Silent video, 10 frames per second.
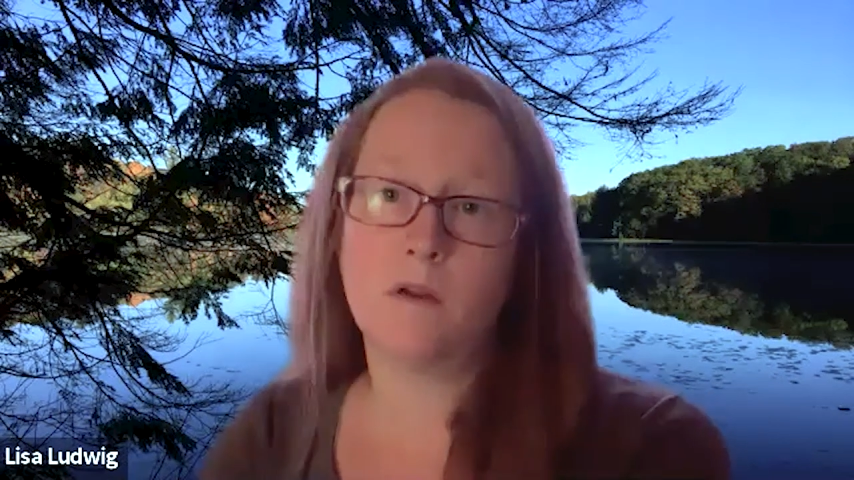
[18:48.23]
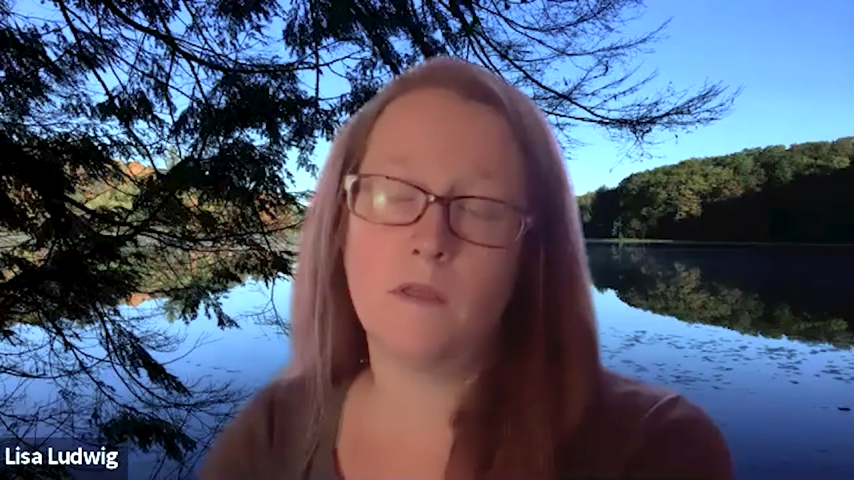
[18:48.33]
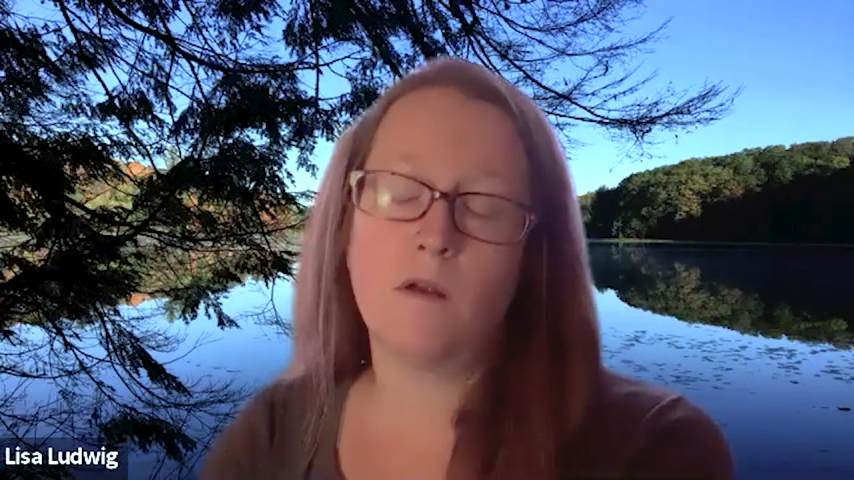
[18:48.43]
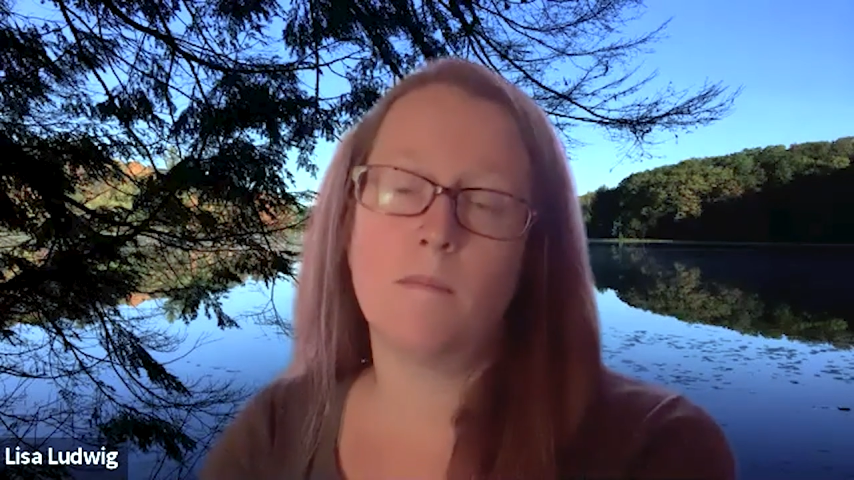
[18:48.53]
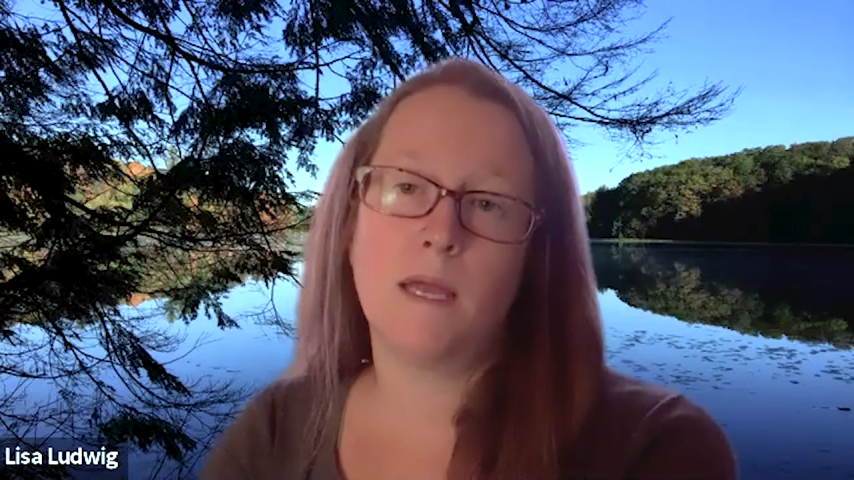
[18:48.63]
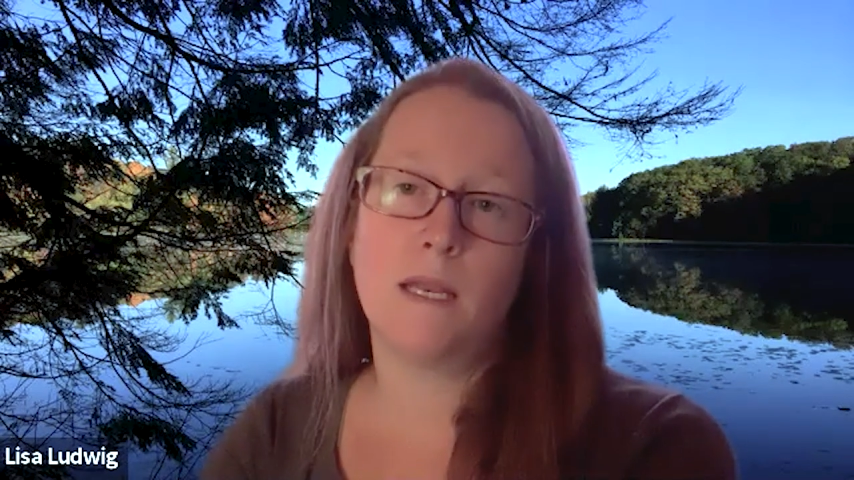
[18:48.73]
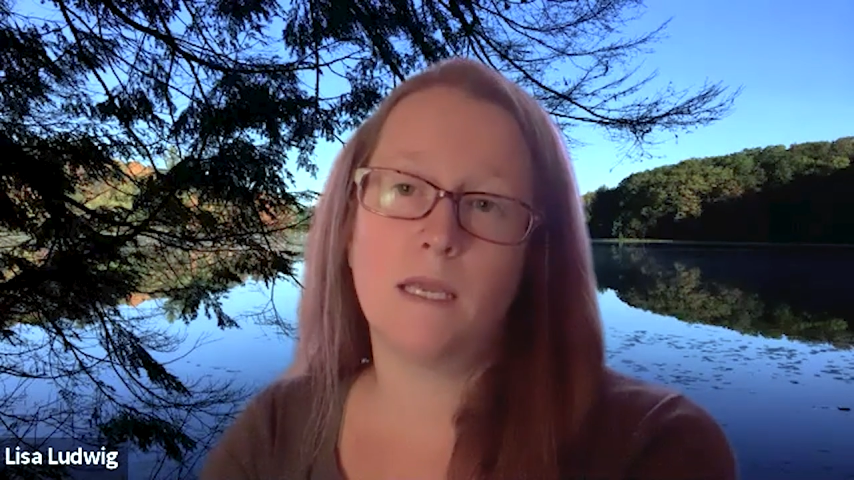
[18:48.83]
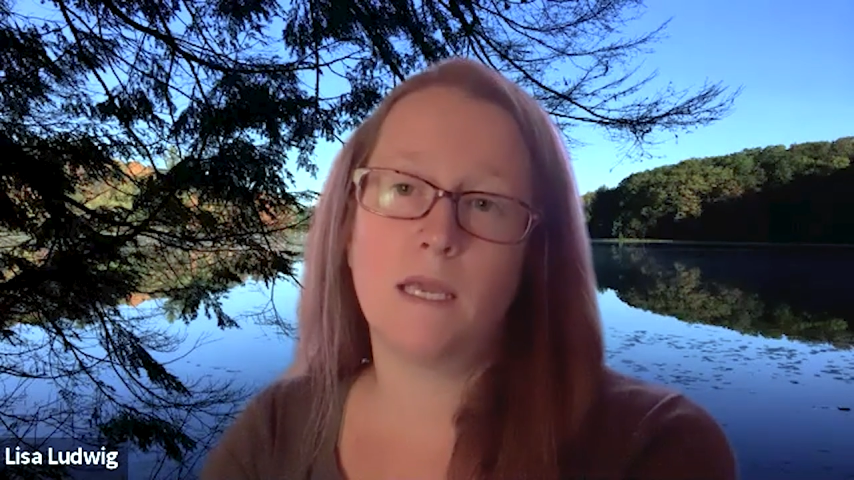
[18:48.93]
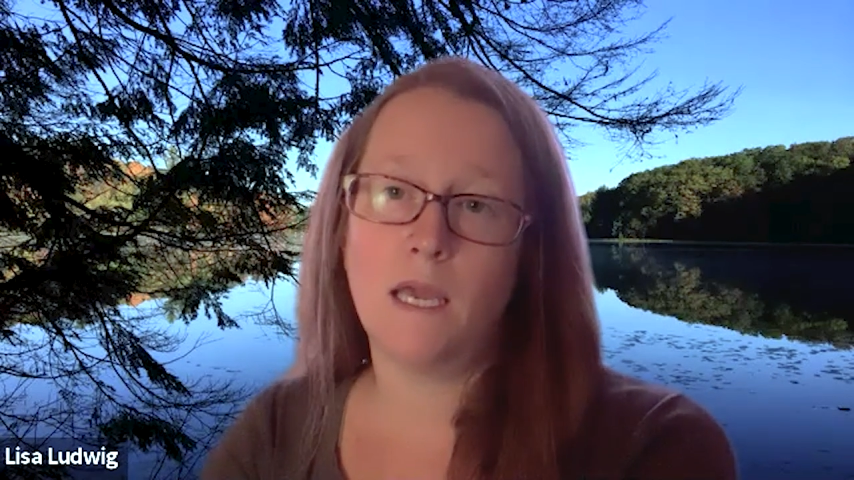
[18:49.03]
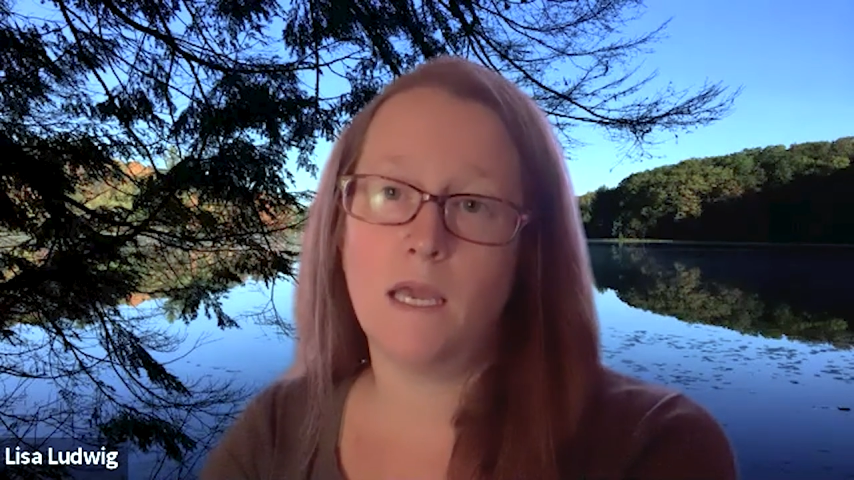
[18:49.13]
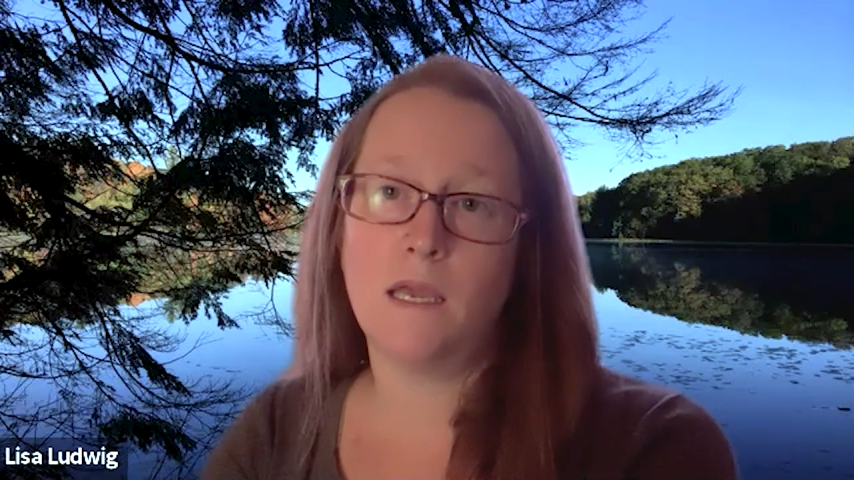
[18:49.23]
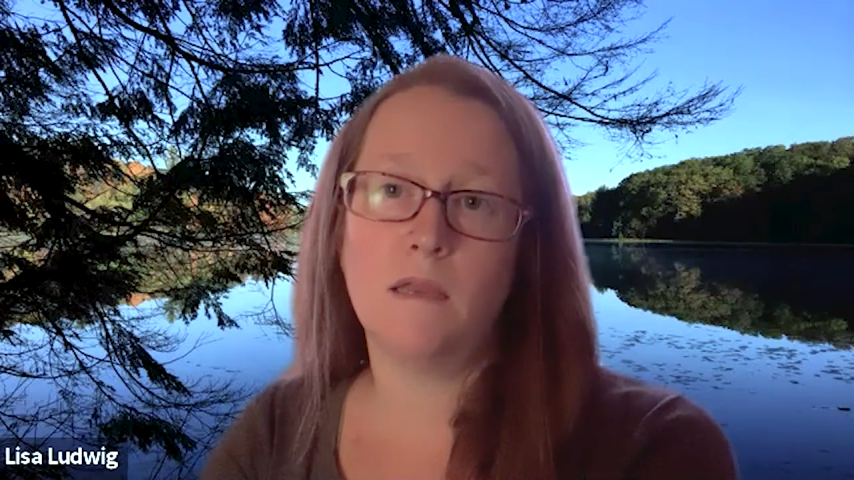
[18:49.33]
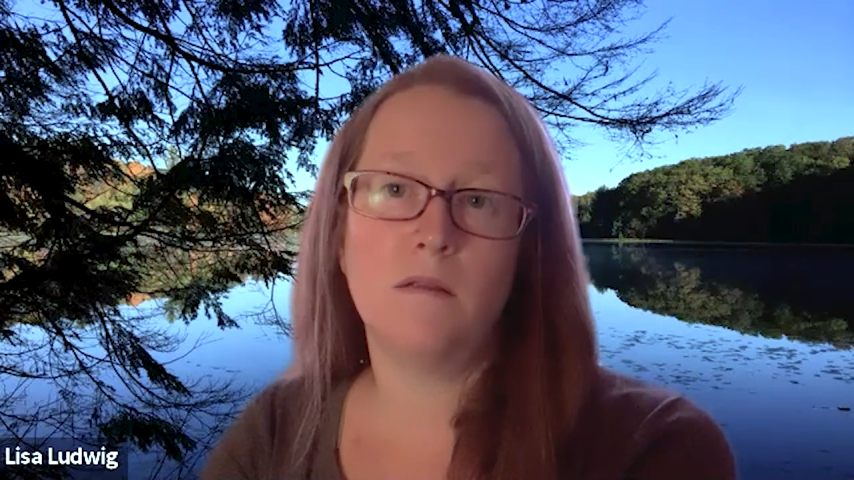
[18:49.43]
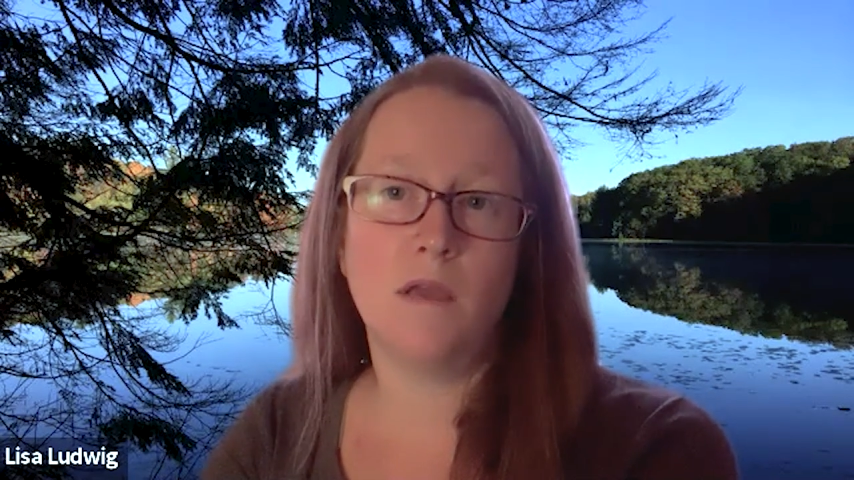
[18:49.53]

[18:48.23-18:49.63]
that are Medicaid